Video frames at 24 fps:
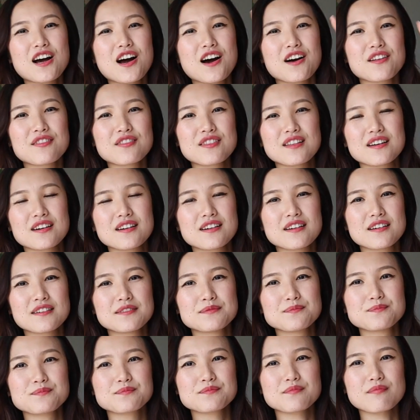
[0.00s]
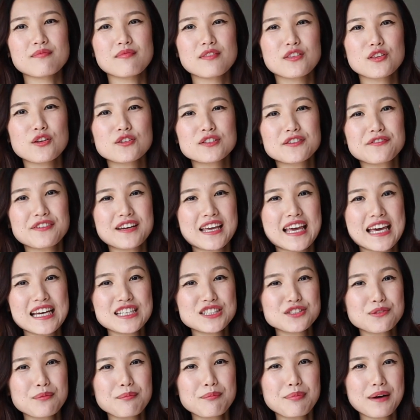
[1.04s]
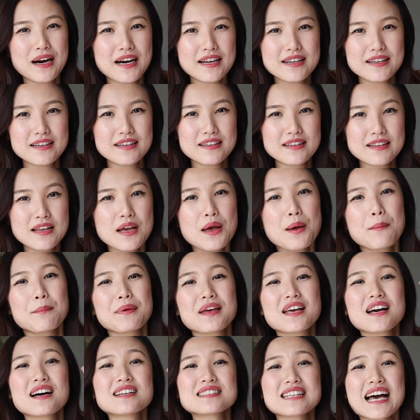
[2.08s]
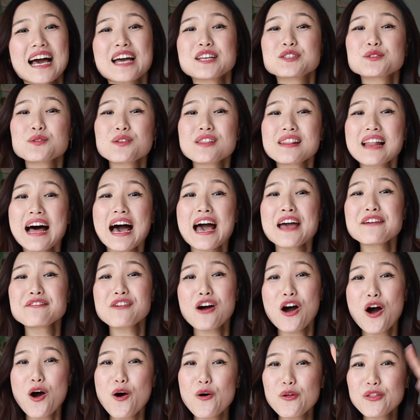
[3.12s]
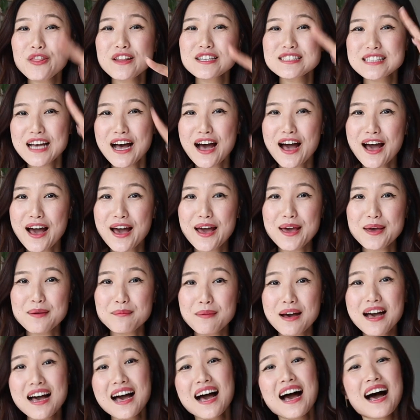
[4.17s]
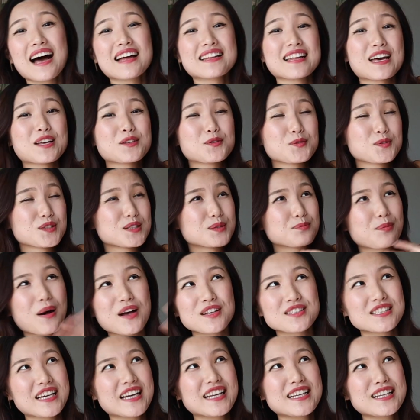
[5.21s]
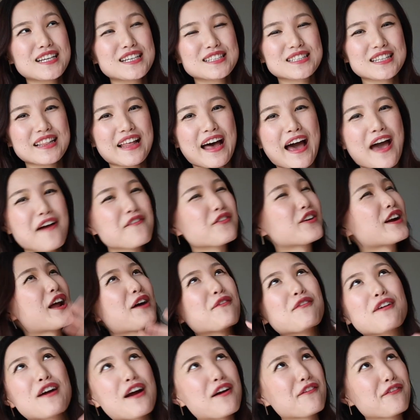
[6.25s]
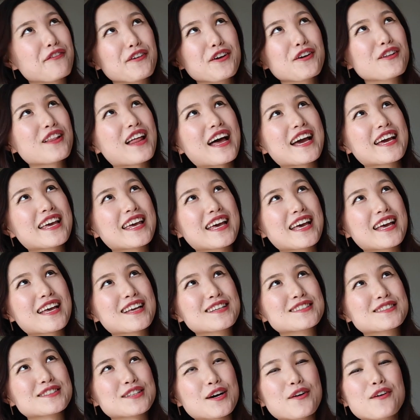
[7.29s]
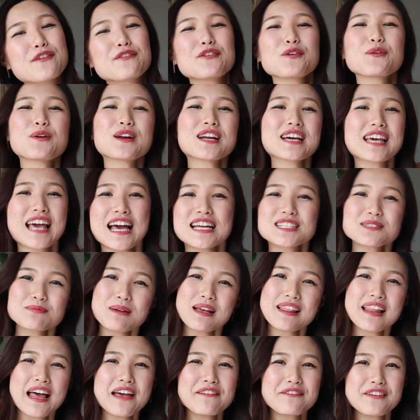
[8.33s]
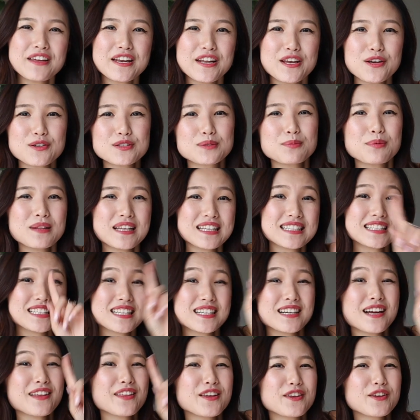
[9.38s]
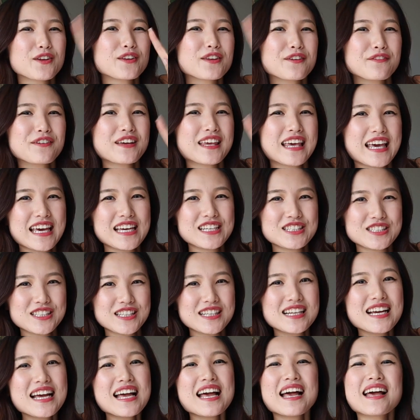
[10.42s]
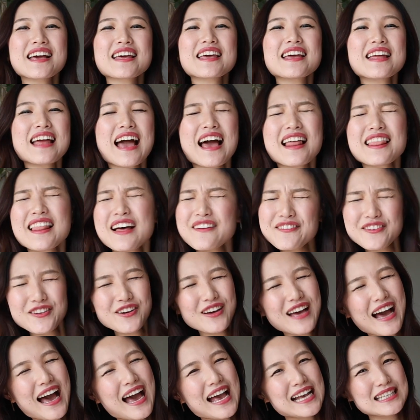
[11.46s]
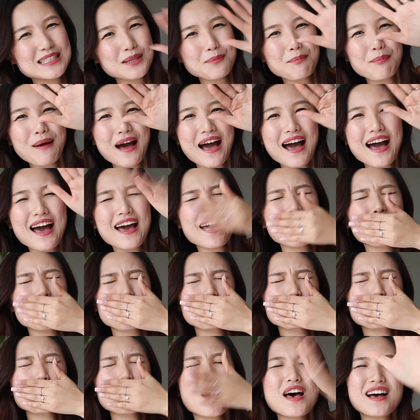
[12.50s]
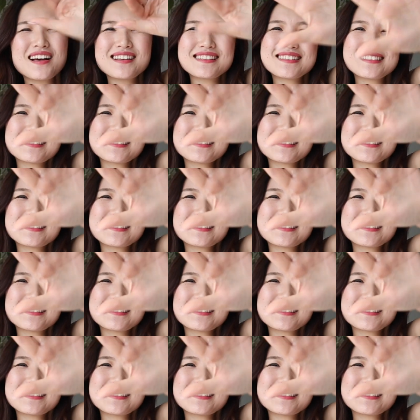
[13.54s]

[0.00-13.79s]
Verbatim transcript: on the notification button because I do live all the time, and I do spontaneous live whenever I feel like it. So if you want to catch my live videos, please turn on the notification. Again, I love you guys. Bye!